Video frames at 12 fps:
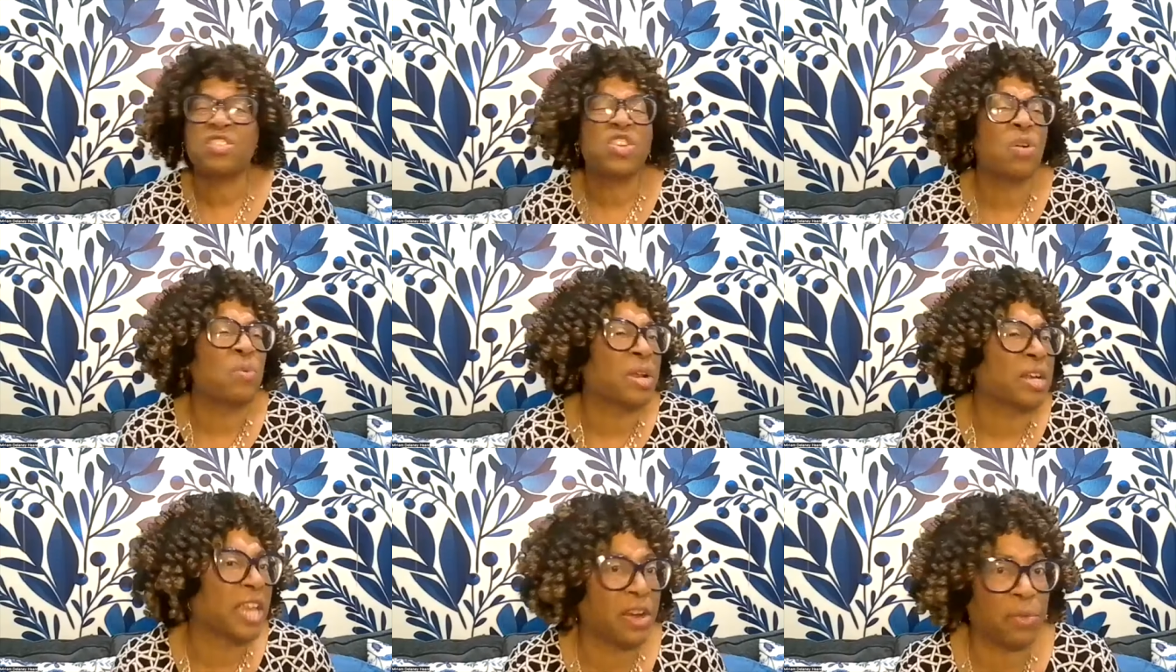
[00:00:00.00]
no
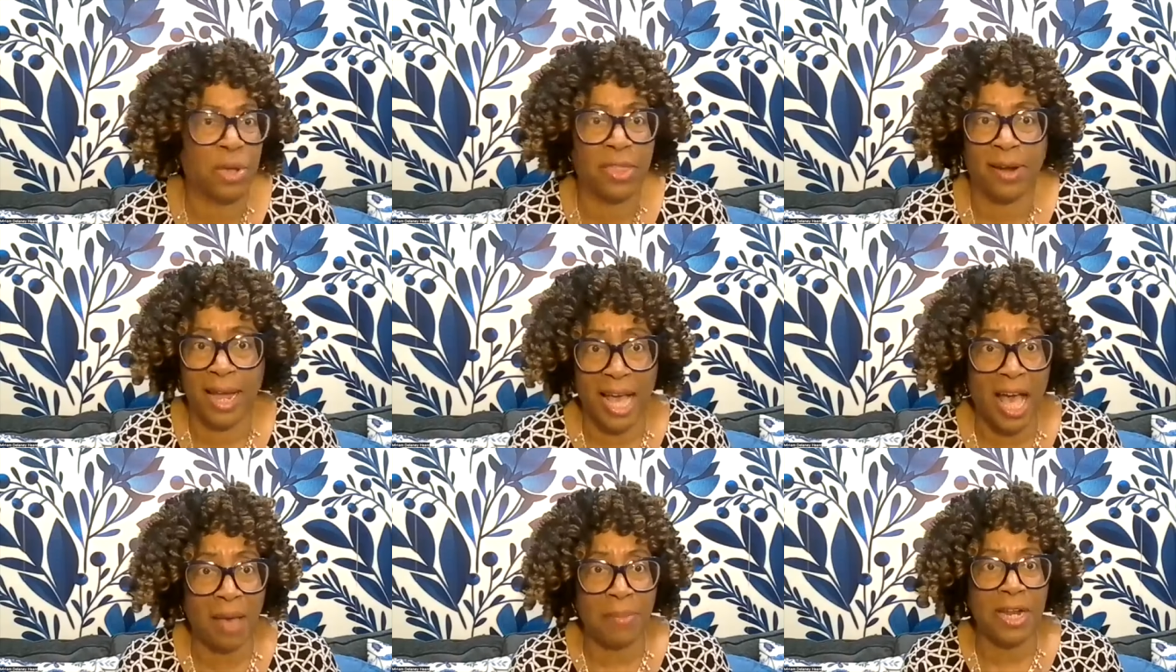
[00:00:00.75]
one cared whether i
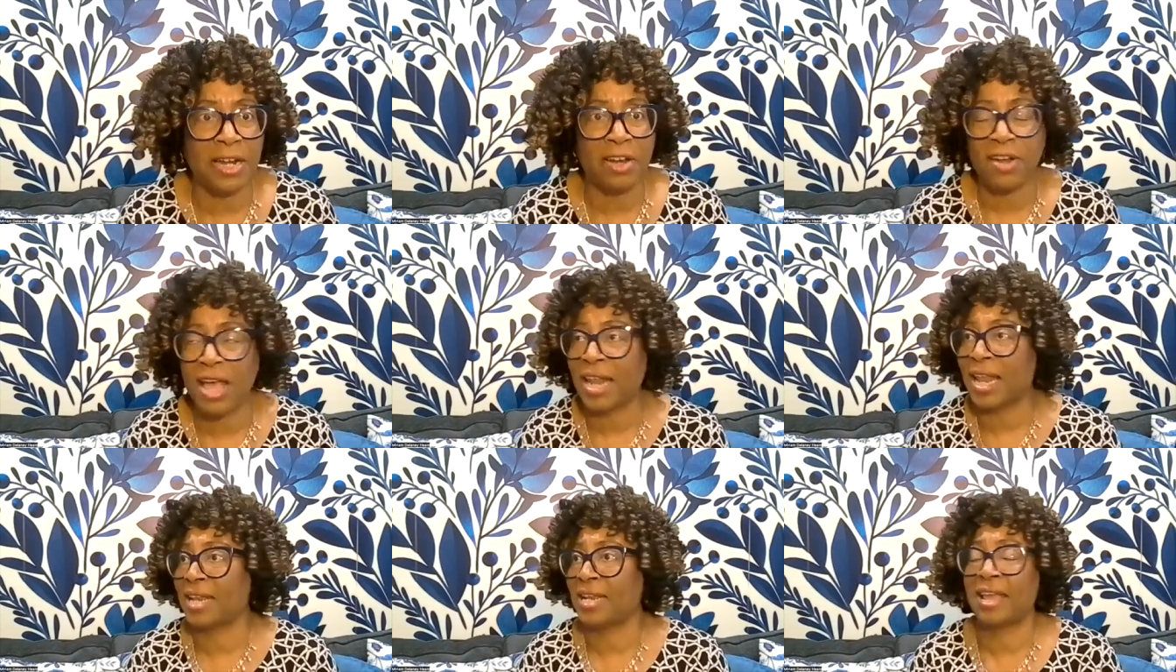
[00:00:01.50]
commented or
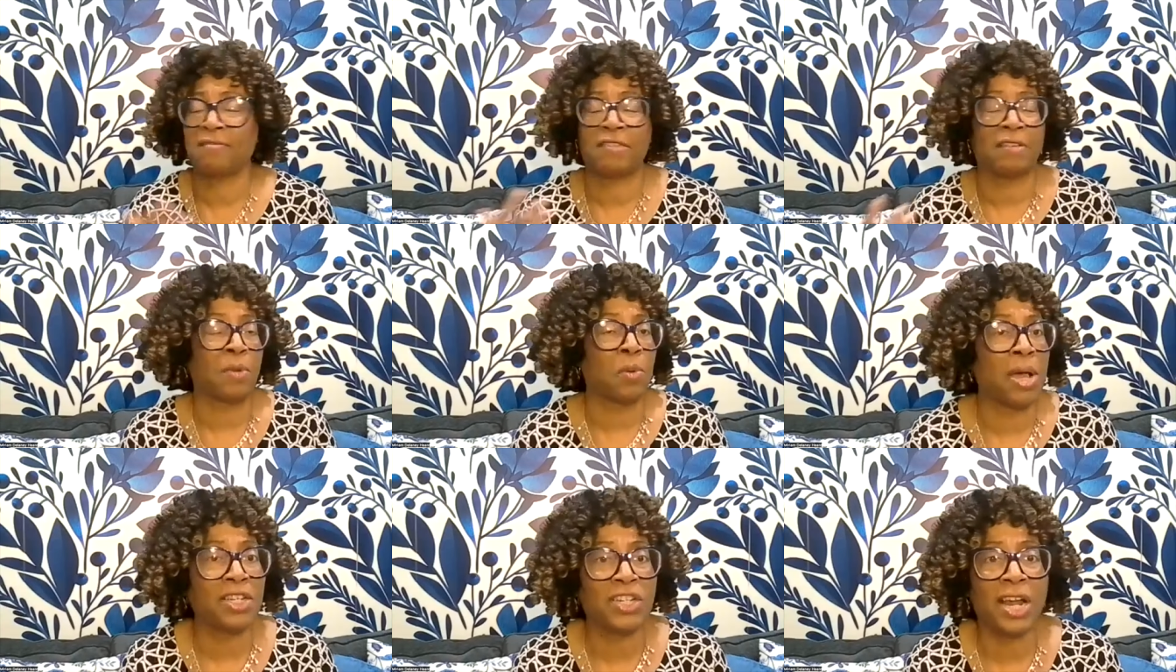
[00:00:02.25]
not i didn't have to have a
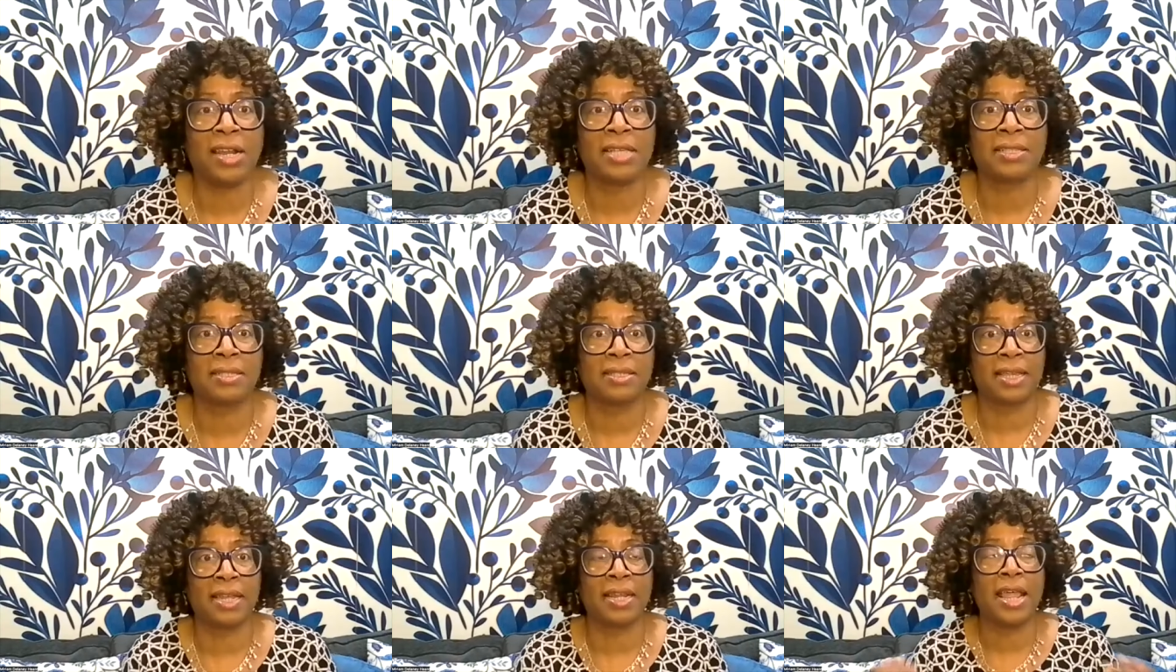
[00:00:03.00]
watch child lesson
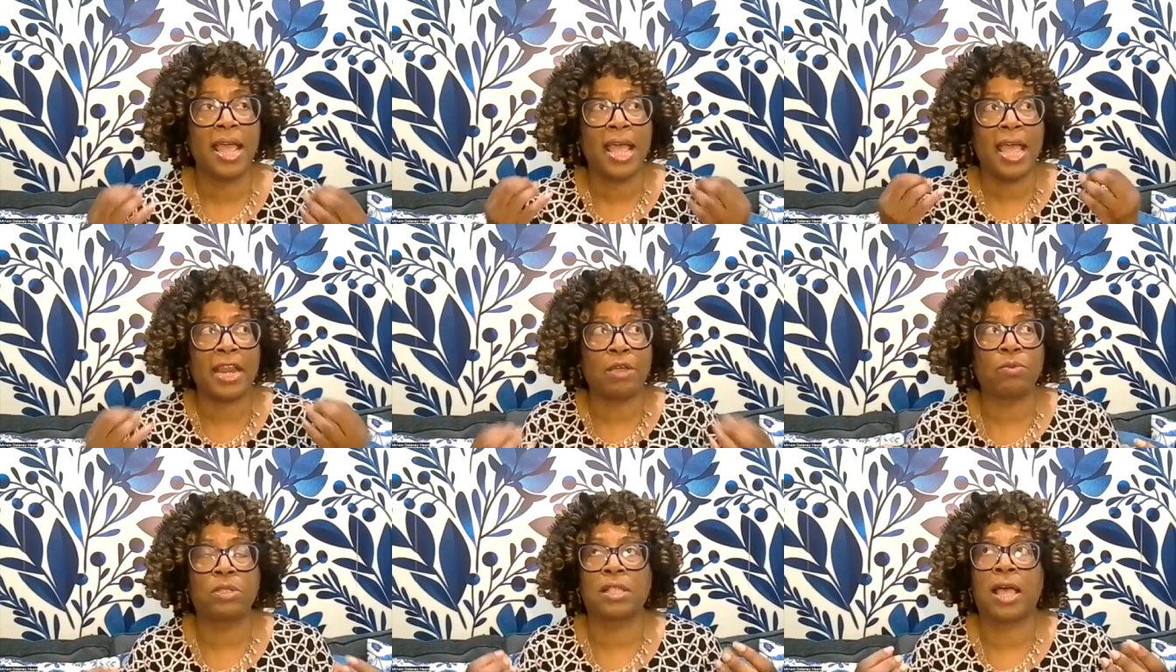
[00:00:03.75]
study and
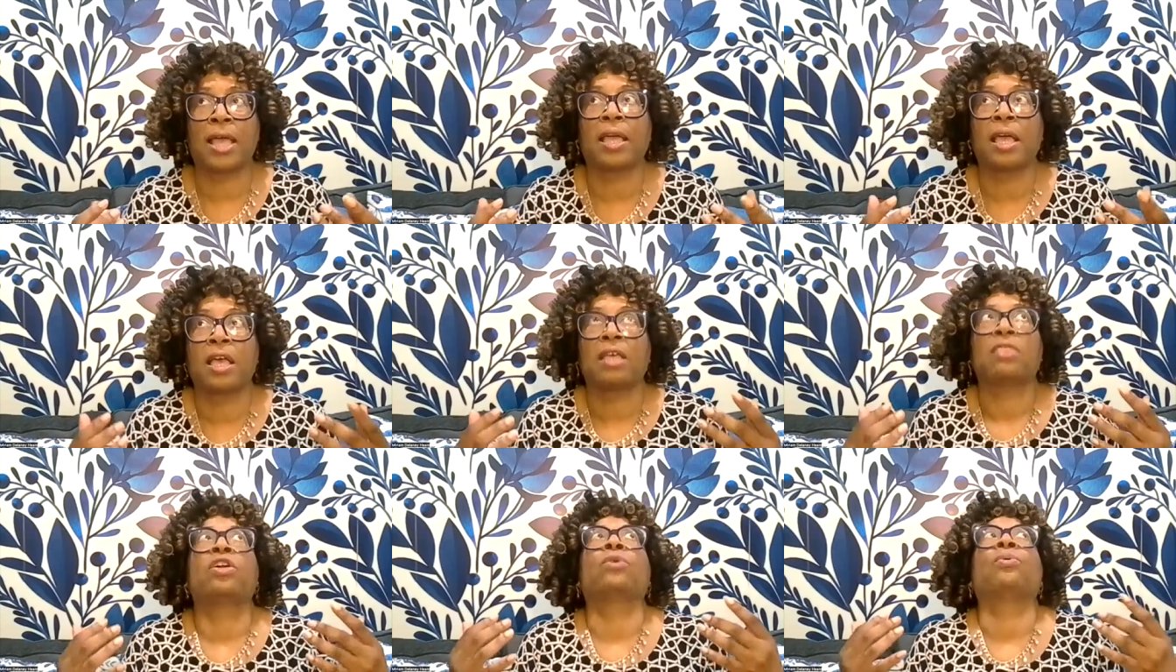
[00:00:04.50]
it was like
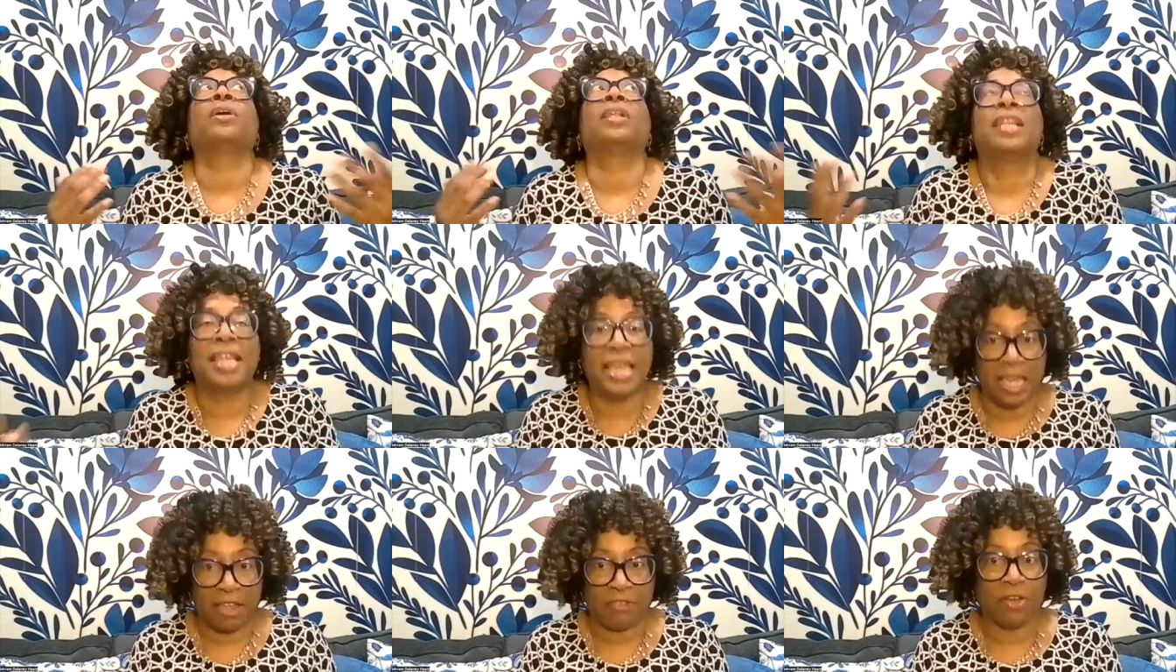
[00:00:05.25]
the
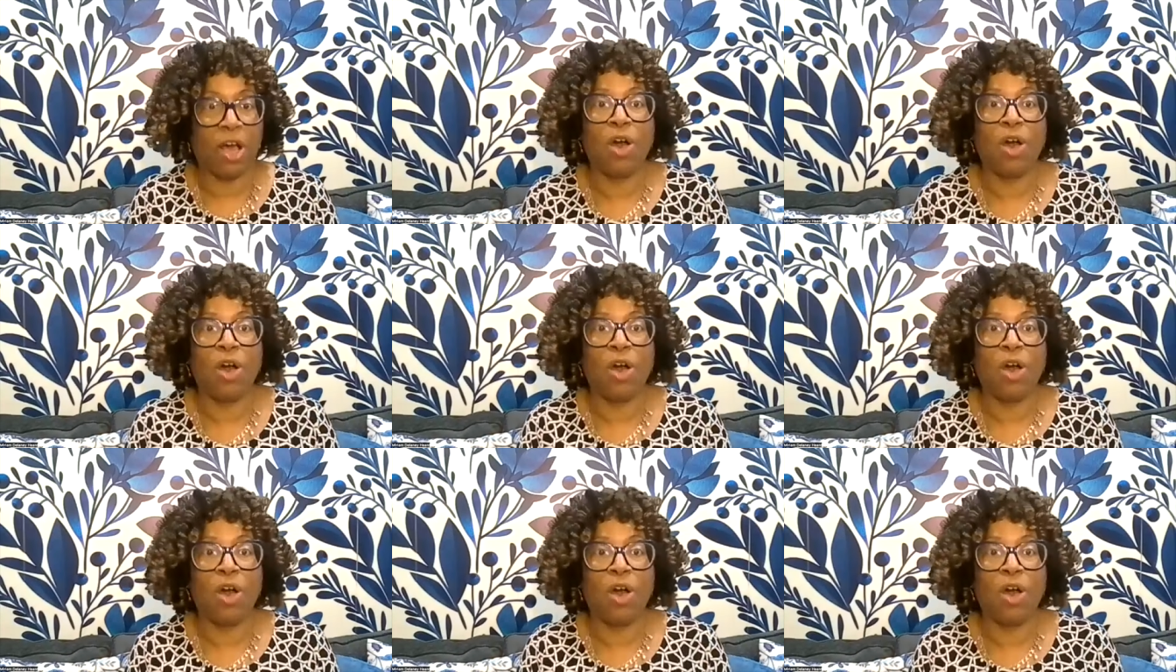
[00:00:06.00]
relief